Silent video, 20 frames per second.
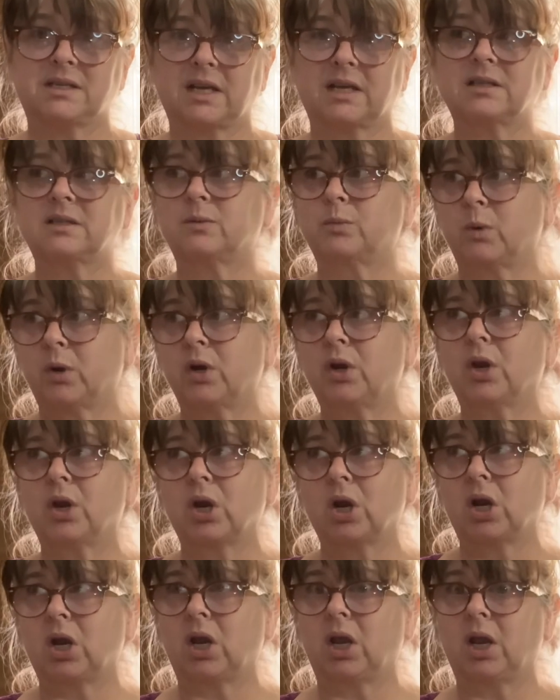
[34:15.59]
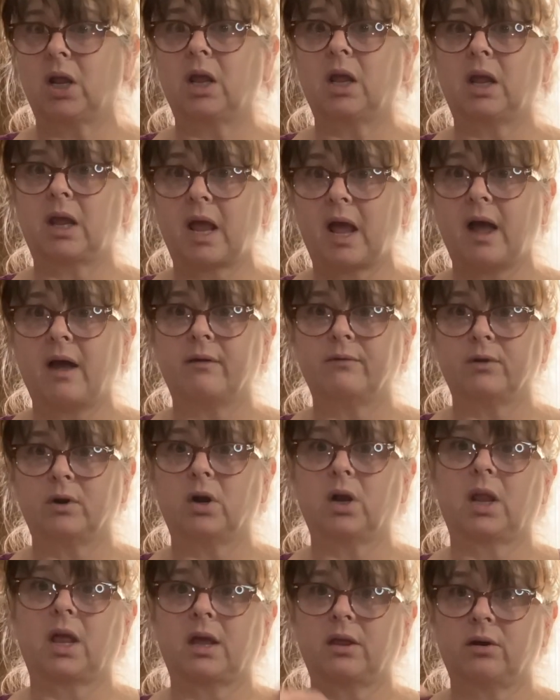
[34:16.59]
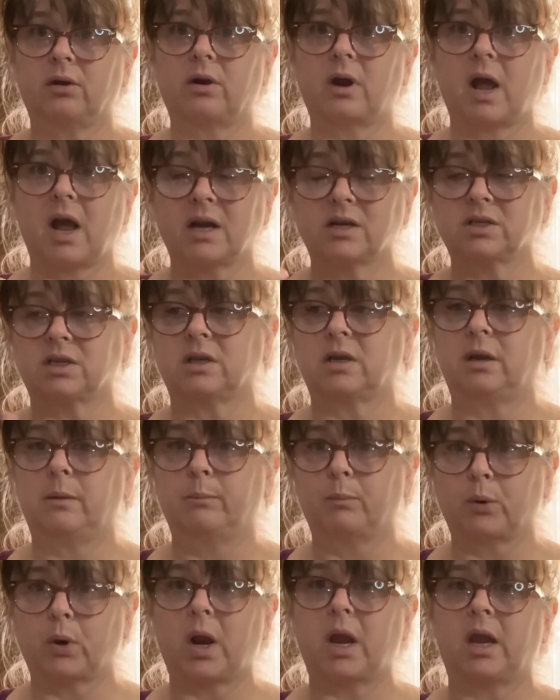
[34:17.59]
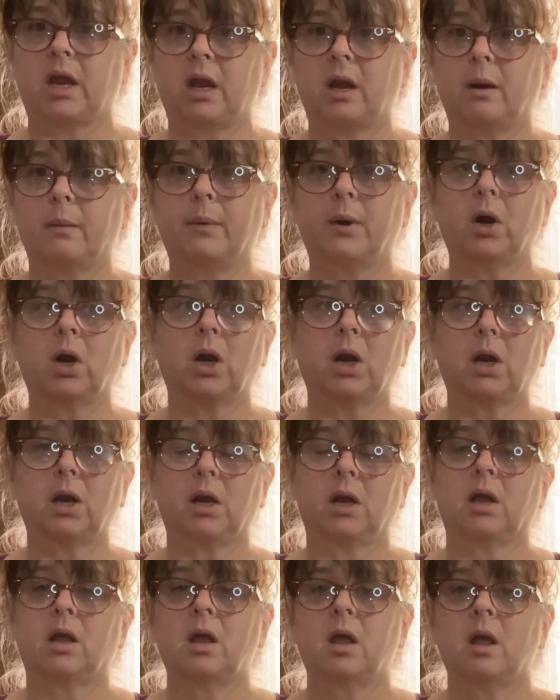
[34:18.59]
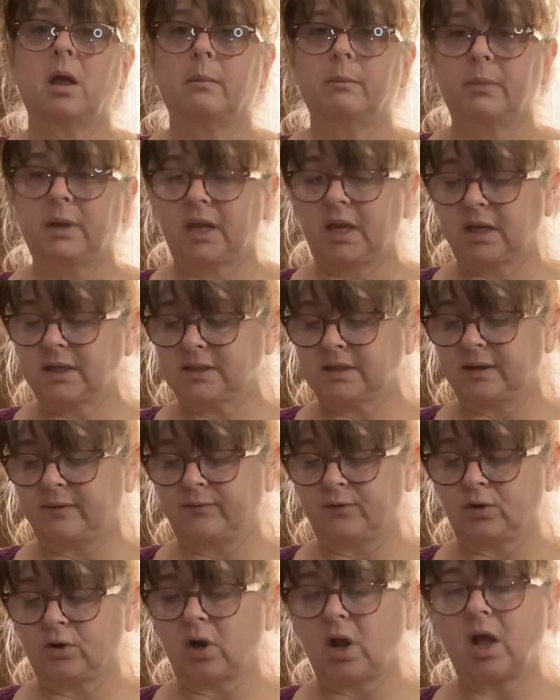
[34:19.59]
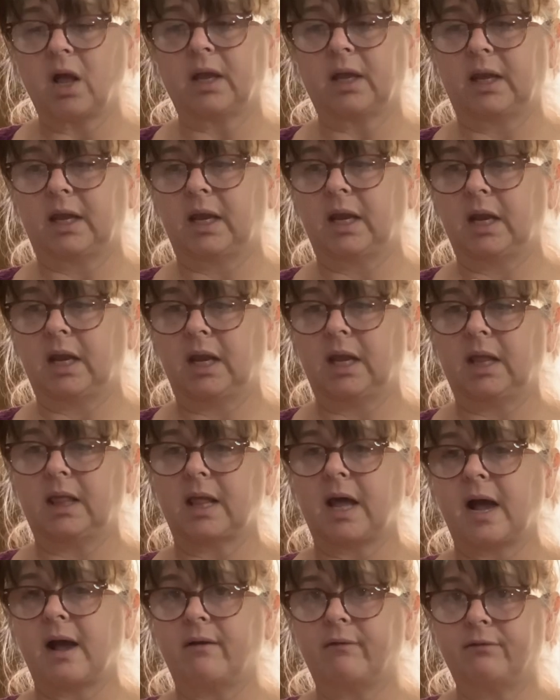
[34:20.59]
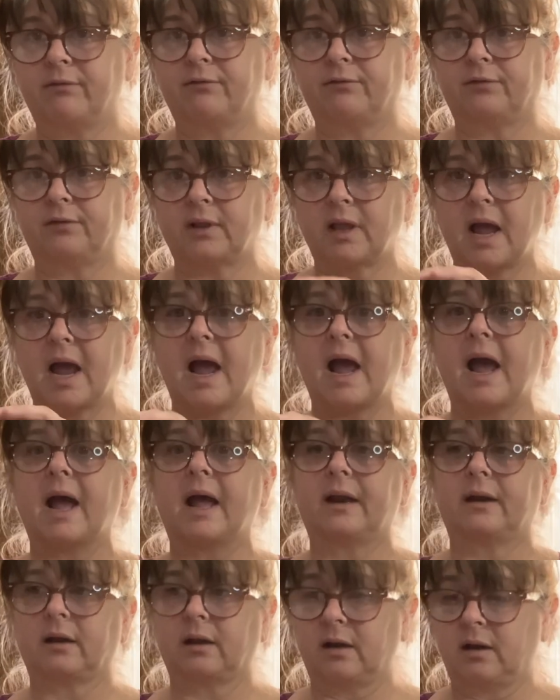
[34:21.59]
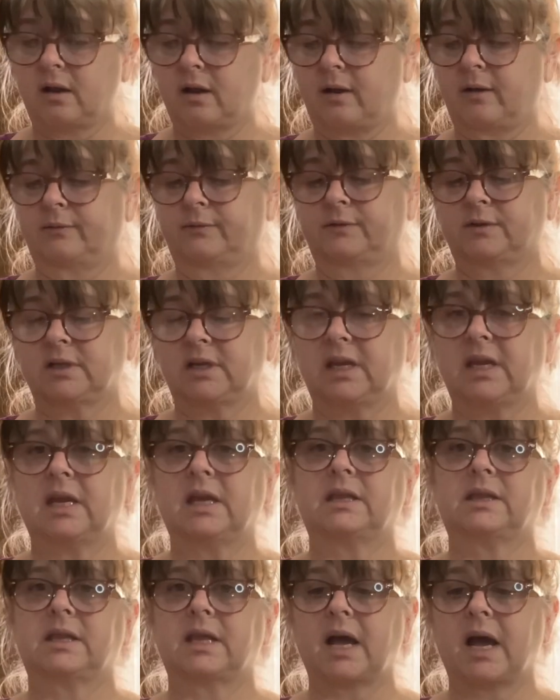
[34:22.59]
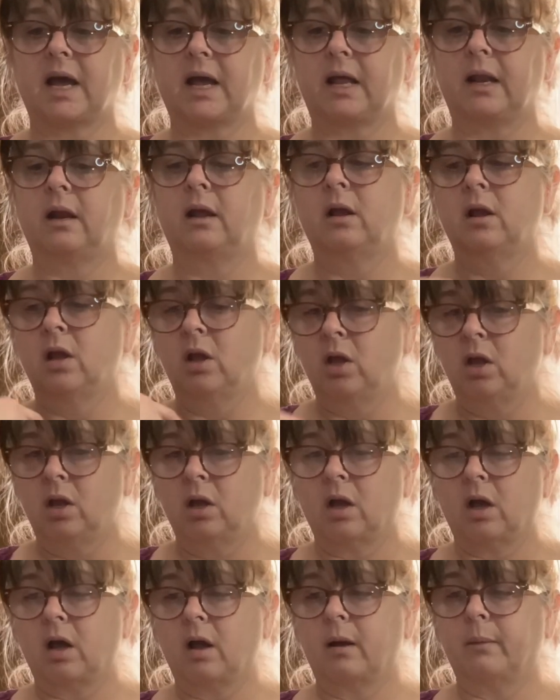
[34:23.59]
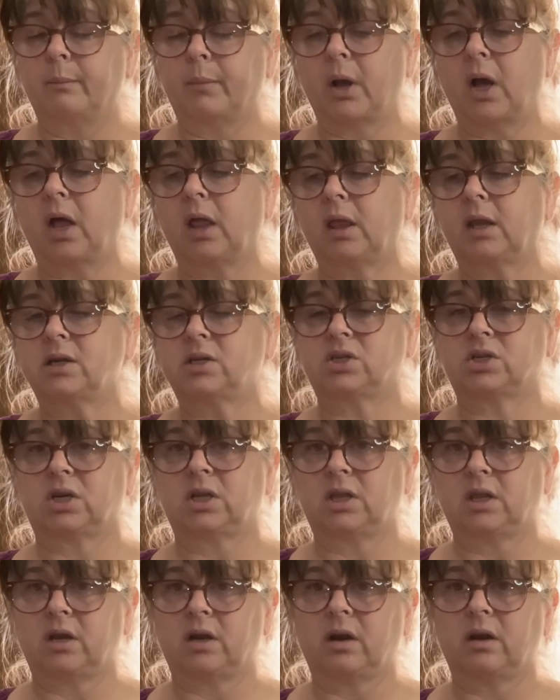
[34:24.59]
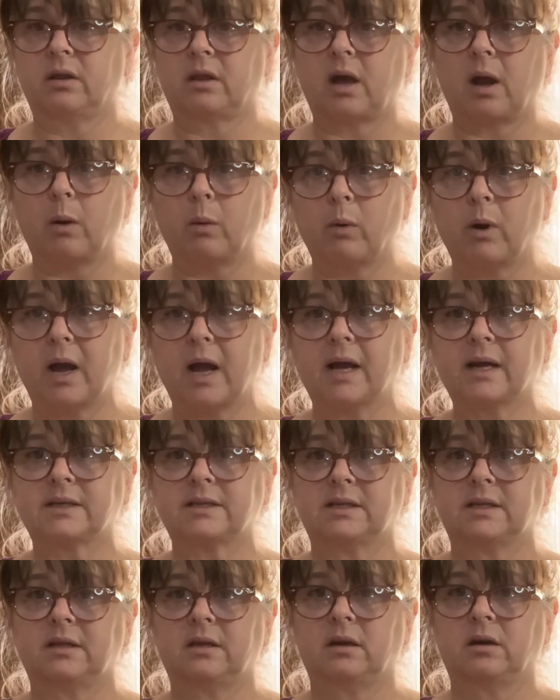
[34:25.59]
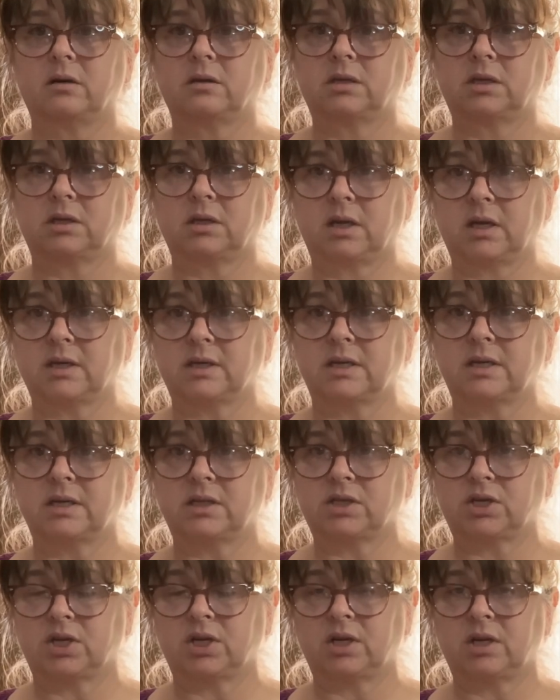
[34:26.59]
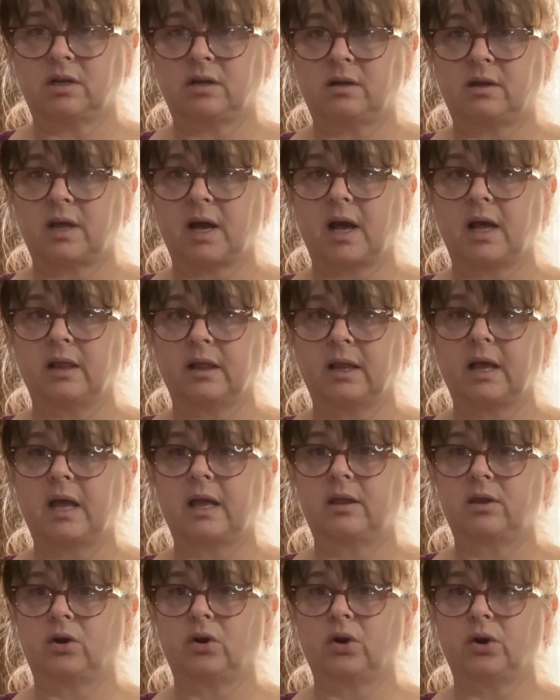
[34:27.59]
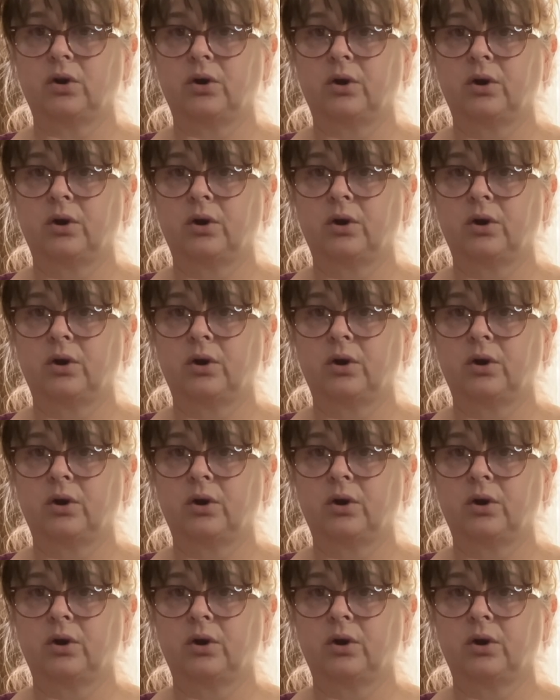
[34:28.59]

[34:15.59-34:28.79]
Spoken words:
That's where you're going to have your leather actually breaking apart, because if you're not getting that flat enough to get that polish in there, that wax in there to condition that leather,